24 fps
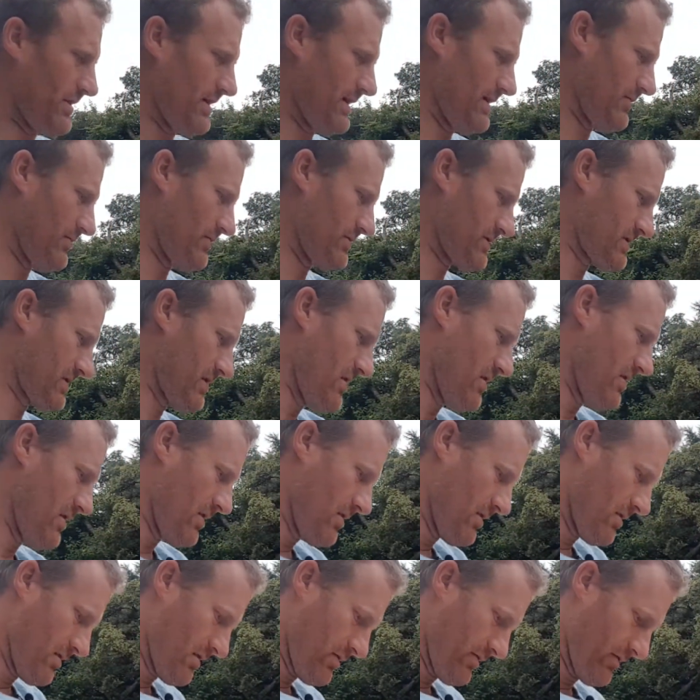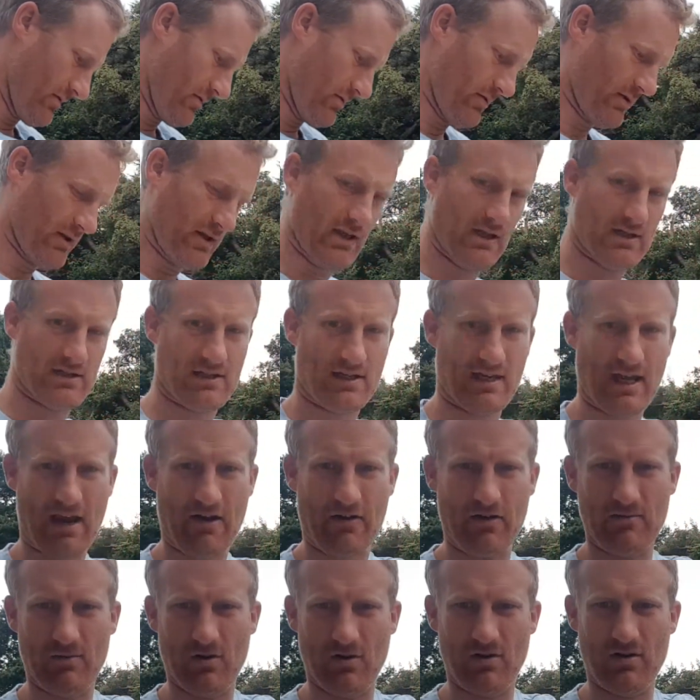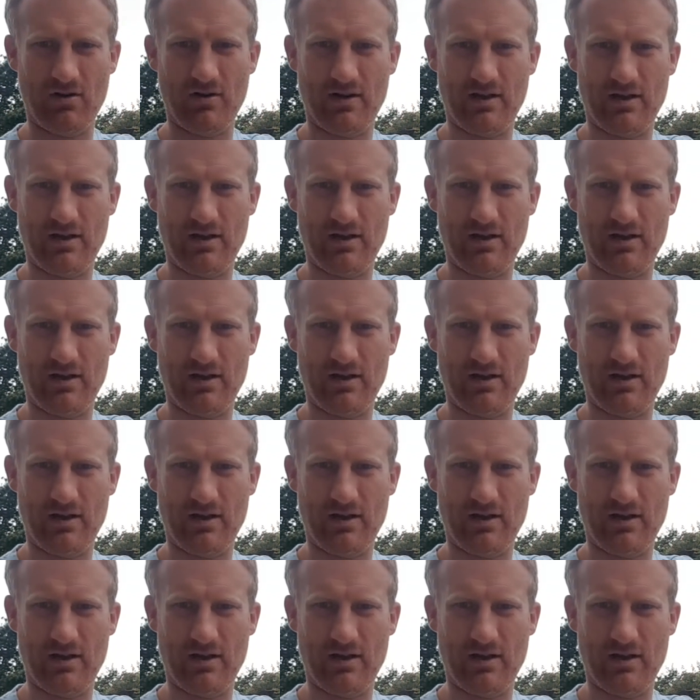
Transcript: It's a carry more.